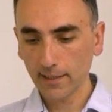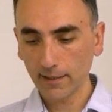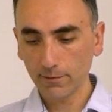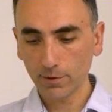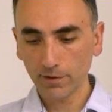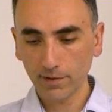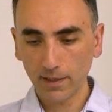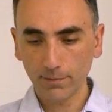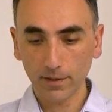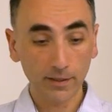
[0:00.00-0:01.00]
like for
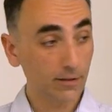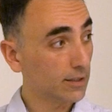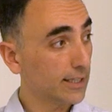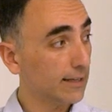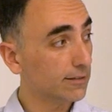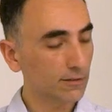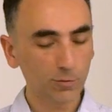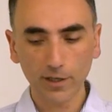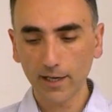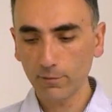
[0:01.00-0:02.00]
example in the cases
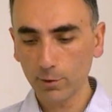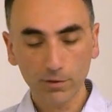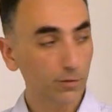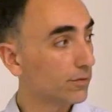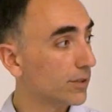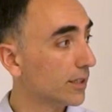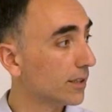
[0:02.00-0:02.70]
where I work with